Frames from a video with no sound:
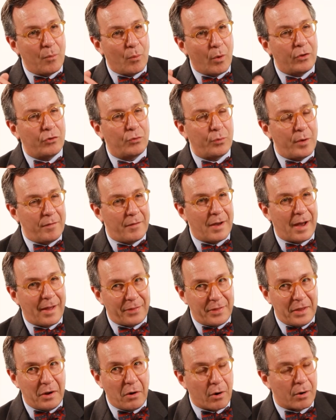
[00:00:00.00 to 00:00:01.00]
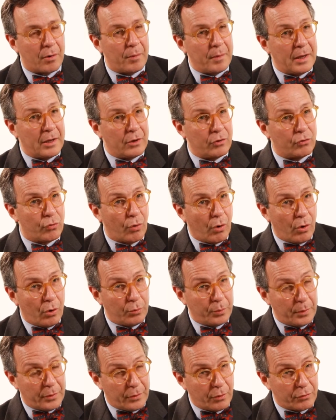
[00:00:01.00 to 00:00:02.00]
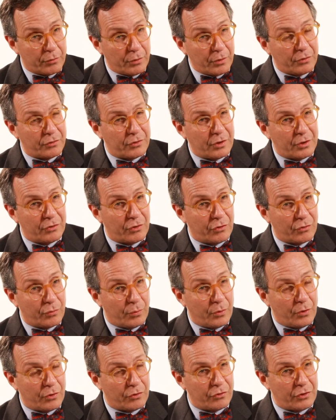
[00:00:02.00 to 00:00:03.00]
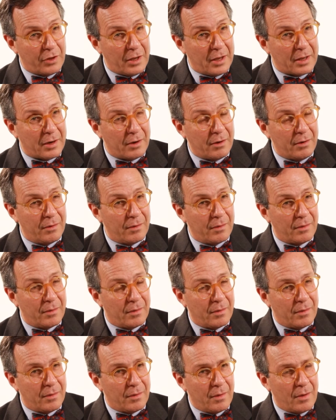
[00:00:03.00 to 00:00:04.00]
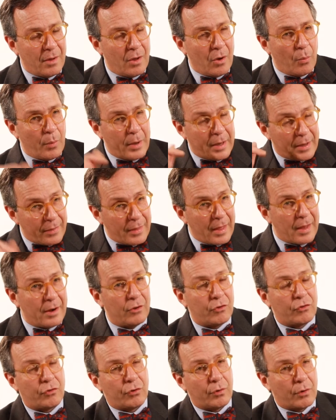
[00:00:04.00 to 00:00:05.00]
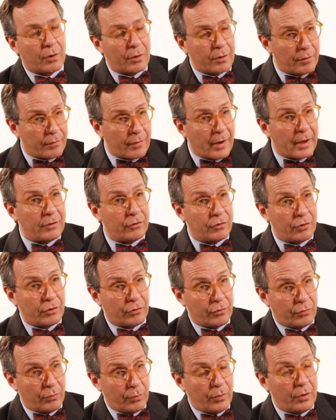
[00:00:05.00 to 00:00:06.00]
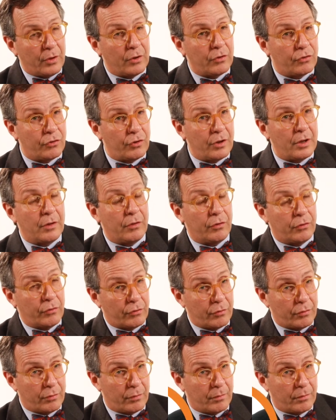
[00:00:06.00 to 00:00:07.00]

once we've got the artery controlled with those little stitches through the skin, we can then insert our devices through these sheaths.